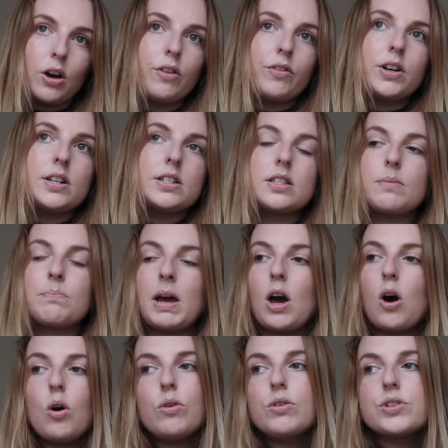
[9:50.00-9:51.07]
covers my
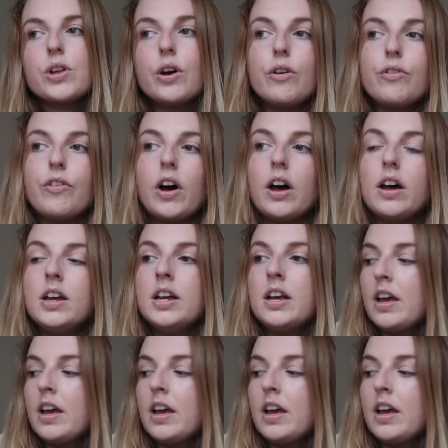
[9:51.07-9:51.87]
whole sofa